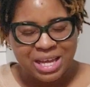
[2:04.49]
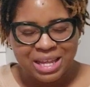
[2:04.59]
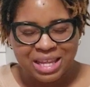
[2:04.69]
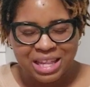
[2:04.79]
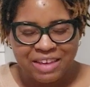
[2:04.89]

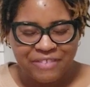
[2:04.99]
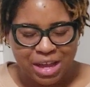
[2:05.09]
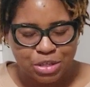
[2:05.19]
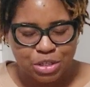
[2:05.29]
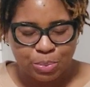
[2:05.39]
Lily
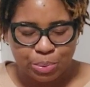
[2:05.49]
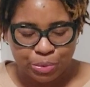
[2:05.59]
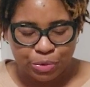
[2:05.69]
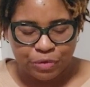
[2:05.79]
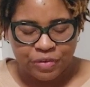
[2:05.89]
vows to
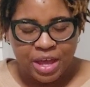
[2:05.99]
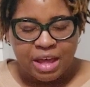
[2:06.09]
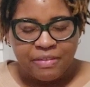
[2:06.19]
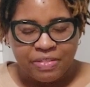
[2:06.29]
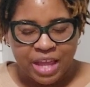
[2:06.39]
prove
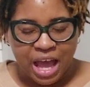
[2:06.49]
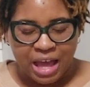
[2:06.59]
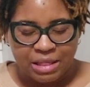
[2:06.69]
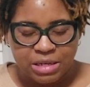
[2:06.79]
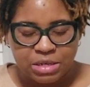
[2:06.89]
that the
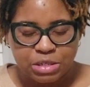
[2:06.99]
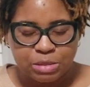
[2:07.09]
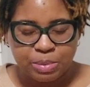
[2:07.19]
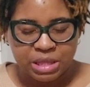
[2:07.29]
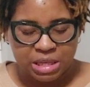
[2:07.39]
islanders'
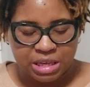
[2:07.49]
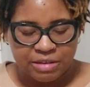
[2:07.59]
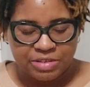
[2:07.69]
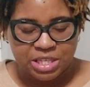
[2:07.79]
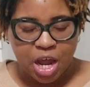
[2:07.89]

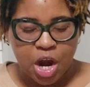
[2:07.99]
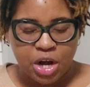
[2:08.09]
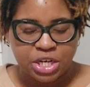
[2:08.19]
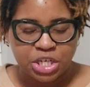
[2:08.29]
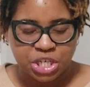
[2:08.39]
beliefs
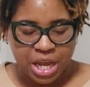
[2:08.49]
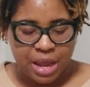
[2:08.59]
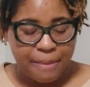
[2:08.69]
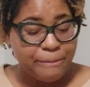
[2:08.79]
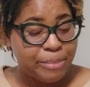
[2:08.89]
are a
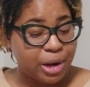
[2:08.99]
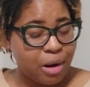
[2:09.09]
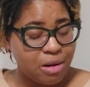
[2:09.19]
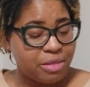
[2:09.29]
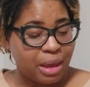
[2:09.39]
sham, but
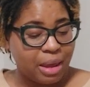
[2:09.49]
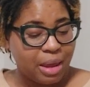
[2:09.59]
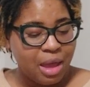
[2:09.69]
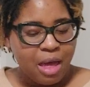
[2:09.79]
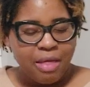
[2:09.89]
are they?
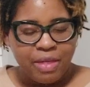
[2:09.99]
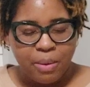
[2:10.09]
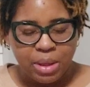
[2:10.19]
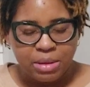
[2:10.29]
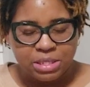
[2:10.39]

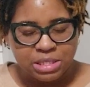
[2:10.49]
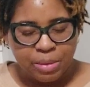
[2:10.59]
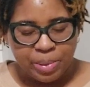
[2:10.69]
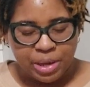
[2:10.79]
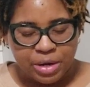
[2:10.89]
Then Willow
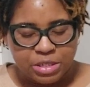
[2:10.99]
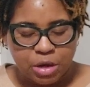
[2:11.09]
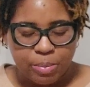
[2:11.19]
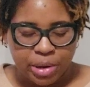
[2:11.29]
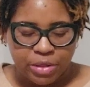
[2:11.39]
disappears. Her
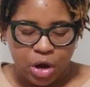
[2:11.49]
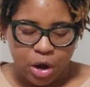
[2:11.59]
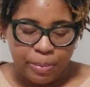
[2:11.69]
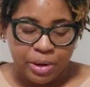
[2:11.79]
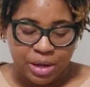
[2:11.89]
brother
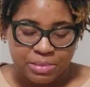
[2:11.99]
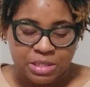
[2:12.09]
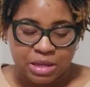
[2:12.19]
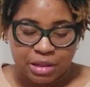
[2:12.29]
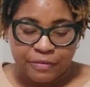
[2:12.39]
Harper comes
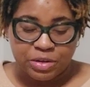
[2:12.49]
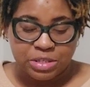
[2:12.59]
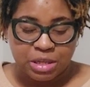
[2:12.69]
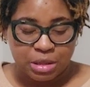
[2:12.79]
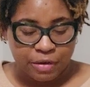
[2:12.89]
to Clifford
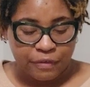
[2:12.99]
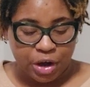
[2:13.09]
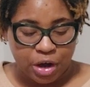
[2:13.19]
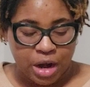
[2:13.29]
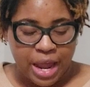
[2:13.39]
to look for
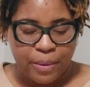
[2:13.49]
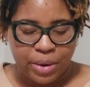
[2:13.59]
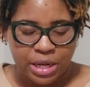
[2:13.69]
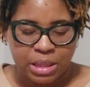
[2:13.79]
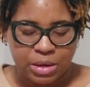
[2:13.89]
her, and
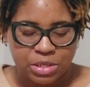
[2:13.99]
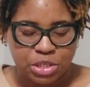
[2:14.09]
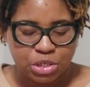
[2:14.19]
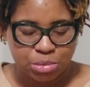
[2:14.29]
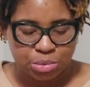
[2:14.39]
when he learns
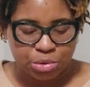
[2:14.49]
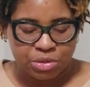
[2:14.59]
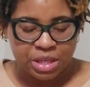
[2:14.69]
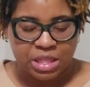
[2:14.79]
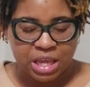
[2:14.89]
the truth
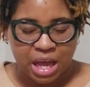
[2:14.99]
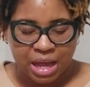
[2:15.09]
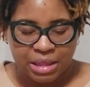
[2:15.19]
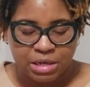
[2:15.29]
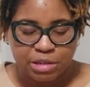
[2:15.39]
that the
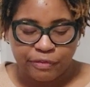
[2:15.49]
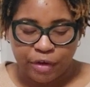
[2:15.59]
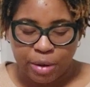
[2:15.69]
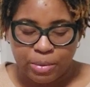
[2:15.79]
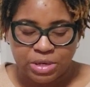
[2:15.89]
island is
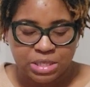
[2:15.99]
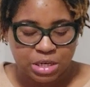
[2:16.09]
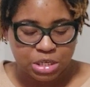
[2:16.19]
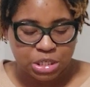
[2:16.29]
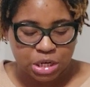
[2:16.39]
far more
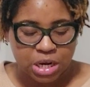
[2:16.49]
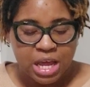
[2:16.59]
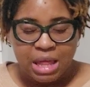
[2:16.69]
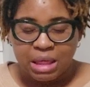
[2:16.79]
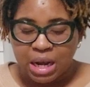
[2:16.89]
sinister
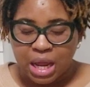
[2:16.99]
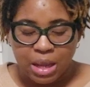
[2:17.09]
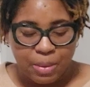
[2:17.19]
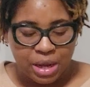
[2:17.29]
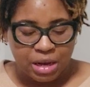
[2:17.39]
than
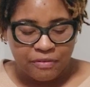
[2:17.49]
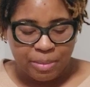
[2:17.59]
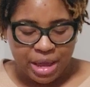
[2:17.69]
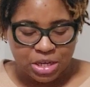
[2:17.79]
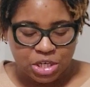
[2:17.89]
anyone could have
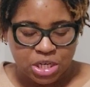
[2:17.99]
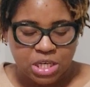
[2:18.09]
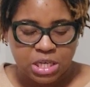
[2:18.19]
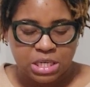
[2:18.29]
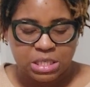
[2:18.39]
imagined,
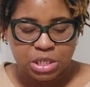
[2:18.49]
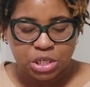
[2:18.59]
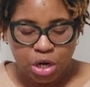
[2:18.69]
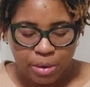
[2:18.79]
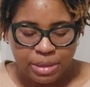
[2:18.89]
he is
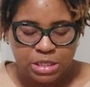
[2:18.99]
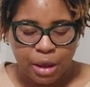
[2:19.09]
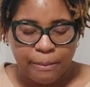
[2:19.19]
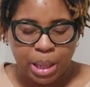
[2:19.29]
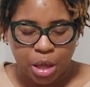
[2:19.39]
determined to
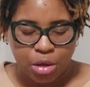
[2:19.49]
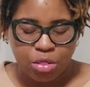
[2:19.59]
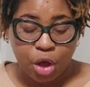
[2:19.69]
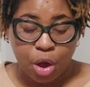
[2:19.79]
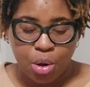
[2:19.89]
blow
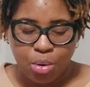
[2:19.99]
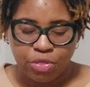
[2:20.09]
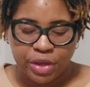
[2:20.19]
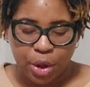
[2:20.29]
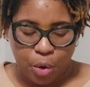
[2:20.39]
the whole
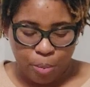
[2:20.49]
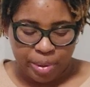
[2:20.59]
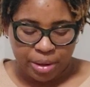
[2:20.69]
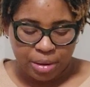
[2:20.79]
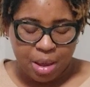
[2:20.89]
thing
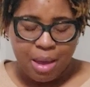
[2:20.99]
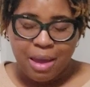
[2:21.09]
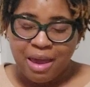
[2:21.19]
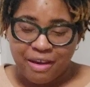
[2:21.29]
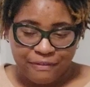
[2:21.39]
open,
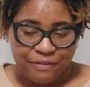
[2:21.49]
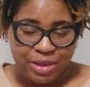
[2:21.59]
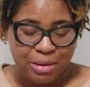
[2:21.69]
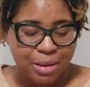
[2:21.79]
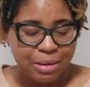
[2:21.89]
if
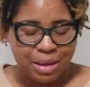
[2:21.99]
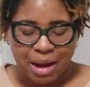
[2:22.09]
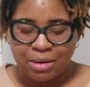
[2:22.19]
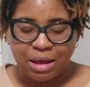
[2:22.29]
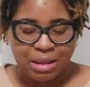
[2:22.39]
he can get
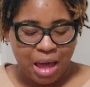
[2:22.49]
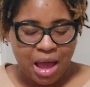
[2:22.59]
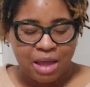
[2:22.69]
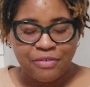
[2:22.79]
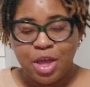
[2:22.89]
out
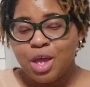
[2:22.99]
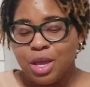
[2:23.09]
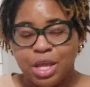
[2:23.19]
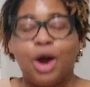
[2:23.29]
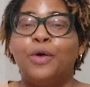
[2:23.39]
alive.
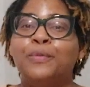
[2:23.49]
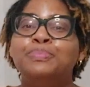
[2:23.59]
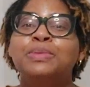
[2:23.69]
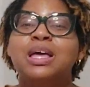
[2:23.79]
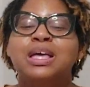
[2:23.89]
Y'all,
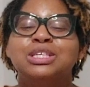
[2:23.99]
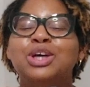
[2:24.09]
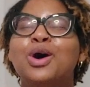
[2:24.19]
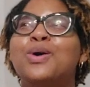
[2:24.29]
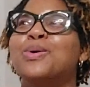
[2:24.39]

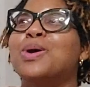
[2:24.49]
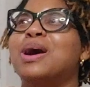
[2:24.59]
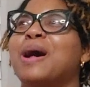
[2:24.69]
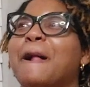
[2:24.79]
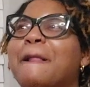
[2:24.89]
so
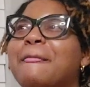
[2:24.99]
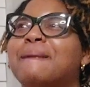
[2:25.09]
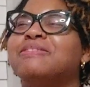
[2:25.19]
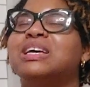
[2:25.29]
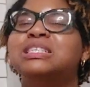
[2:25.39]

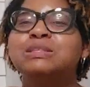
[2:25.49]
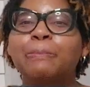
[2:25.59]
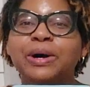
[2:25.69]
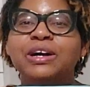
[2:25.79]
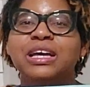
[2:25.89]
this
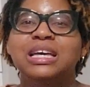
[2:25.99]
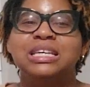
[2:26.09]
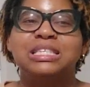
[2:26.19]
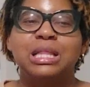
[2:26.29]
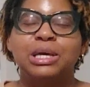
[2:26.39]
book
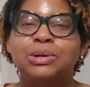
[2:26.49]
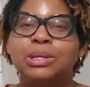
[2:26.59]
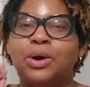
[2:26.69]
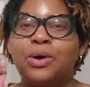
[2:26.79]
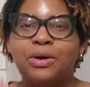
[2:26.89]
is
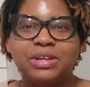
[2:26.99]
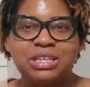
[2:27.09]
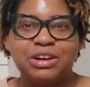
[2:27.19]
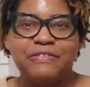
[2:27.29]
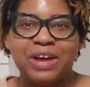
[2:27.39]
literally all the
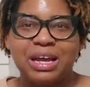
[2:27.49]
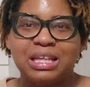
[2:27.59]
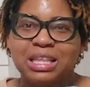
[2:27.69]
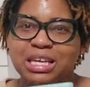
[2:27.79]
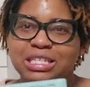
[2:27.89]
terrifying
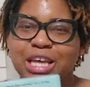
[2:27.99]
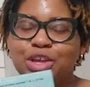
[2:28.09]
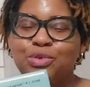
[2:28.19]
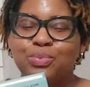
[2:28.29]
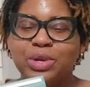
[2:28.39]
things that
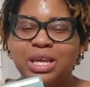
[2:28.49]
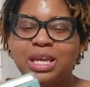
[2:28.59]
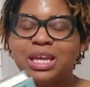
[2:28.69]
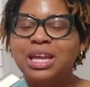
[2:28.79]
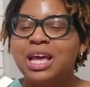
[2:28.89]
you
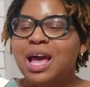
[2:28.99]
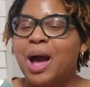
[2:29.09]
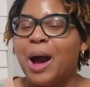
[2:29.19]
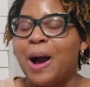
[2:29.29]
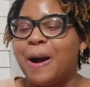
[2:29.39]
read.
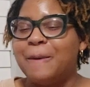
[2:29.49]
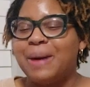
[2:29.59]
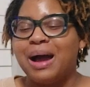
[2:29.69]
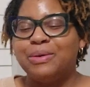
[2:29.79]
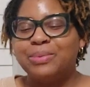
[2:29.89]

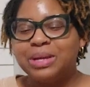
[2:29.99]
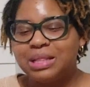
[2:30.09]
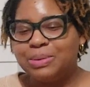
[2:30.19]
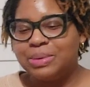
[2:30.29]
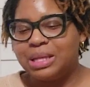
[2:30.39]
I
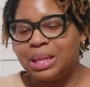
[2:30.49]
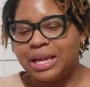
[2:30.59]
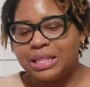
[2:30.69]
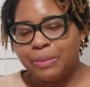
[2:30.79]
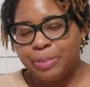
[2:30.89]
really
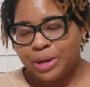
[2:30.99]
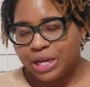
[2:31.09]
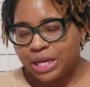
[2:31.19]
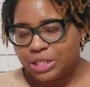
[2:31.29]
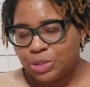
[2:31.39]
like the book.
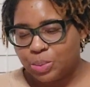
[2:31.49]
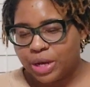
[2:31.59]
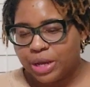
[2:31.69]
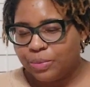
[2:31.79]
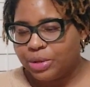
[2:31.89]
It's
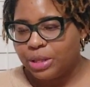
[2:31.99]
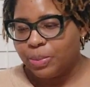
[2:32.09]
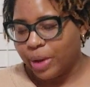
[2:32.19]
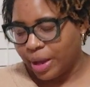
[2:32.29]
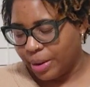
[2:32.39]
written really
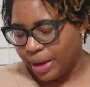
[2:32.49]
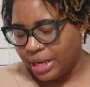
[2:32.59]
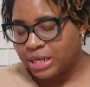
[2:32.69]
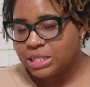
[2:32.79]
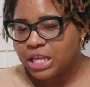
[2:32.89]
well.
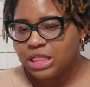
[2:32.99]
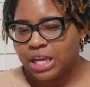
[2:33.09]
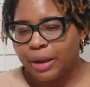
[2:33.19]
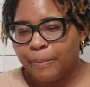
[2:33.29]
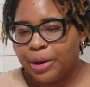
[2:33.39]
It is a
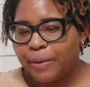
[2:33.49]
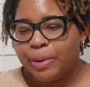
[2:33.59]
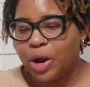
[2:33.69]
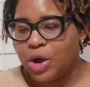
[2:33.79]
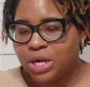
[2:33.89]
thick book,
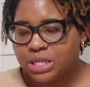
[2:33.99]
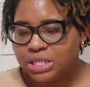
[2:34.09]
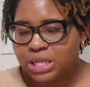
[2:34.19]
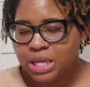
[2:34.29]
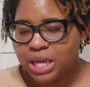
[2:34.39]
but
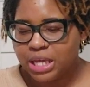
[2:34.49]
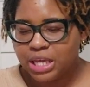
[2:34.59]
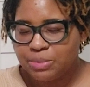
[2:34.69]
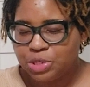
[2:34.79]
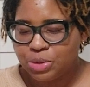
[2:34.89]
honestly, it
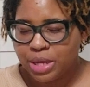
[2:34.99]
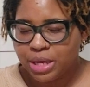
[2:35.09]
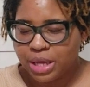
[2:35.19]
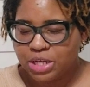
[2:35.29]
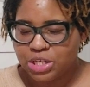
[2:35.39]
keeps you
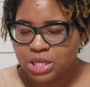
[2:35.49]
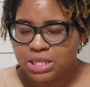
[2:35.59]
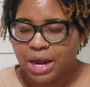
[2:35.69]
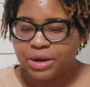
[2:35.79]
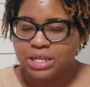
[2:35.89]
engaged the
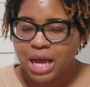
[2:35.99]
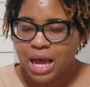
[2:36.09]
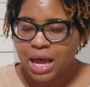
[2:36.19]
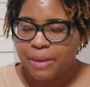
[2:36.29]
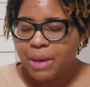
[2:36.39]
entire
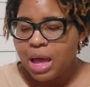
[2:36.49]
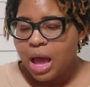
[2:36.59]
time.